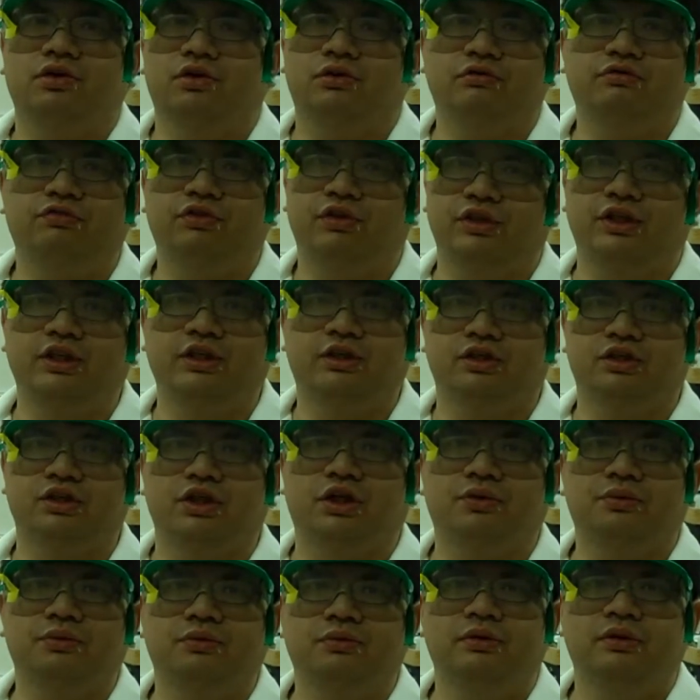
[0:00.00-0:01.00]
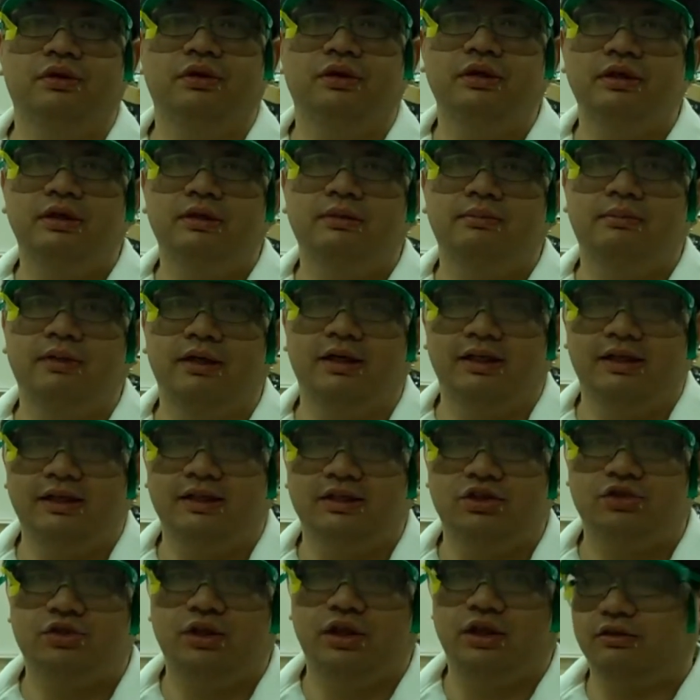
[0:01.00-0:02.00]
14 or so milliliters
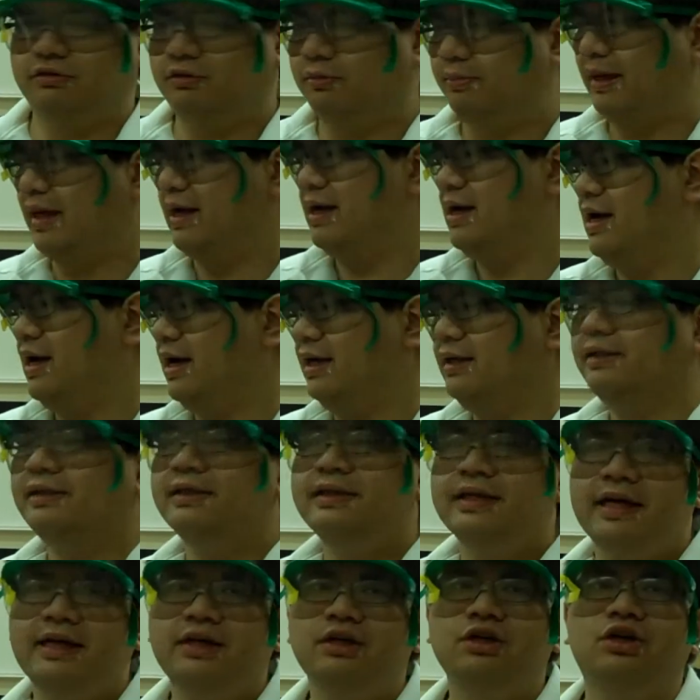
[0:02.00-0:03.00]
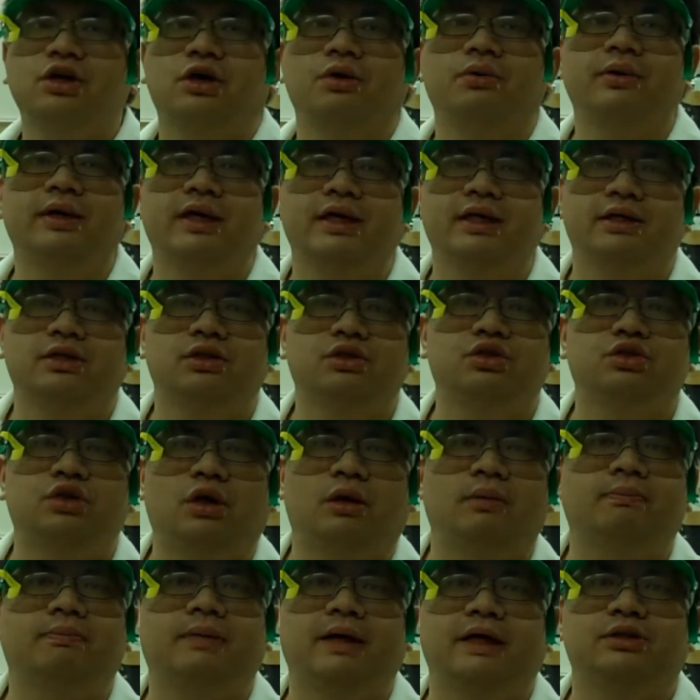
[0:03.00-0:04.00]
straight off the bat, and then go in
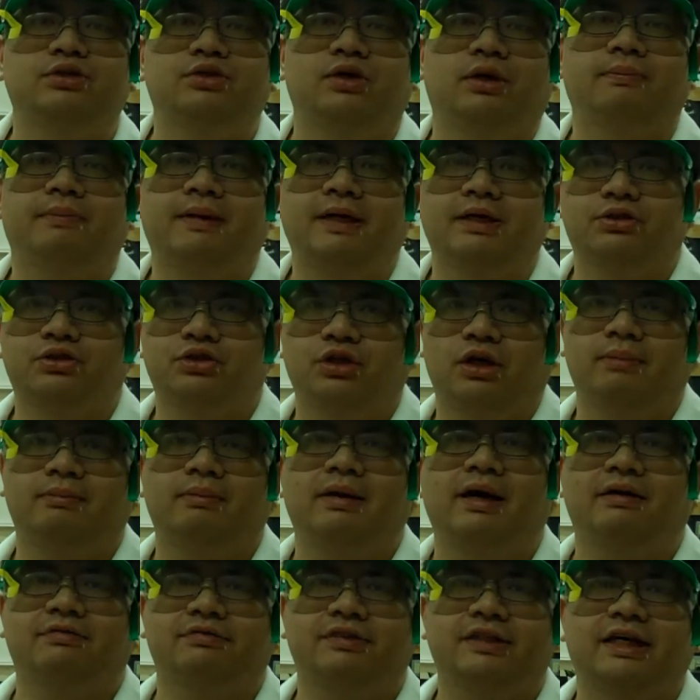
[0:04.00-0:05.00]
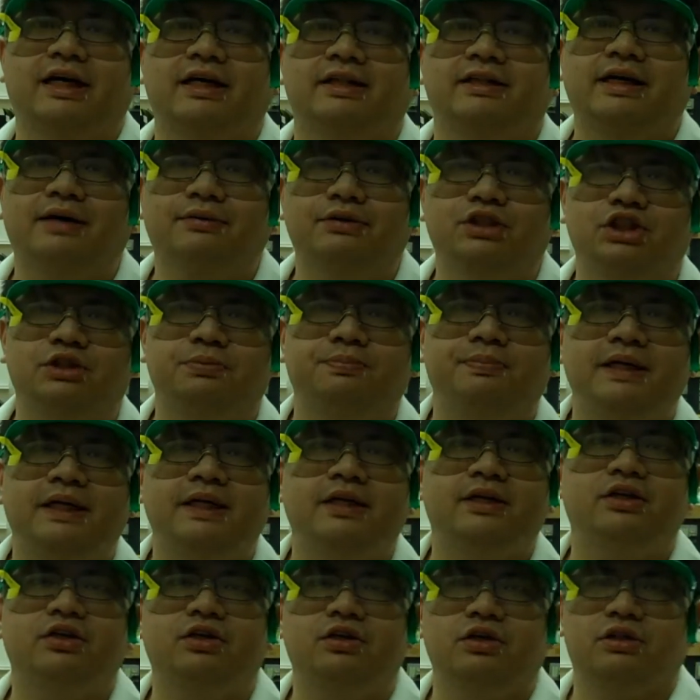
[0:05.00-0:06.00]
drop by drop by drop after that. That will
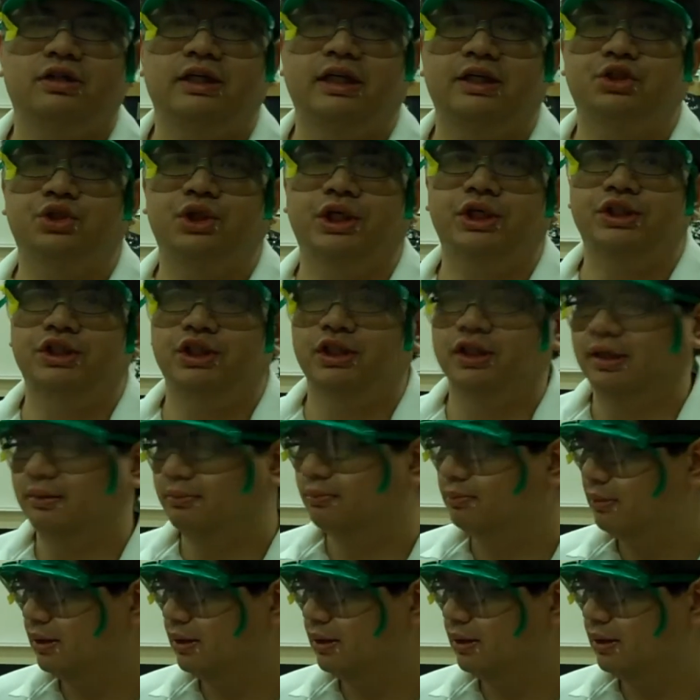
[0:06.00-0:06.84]
speed your titration up.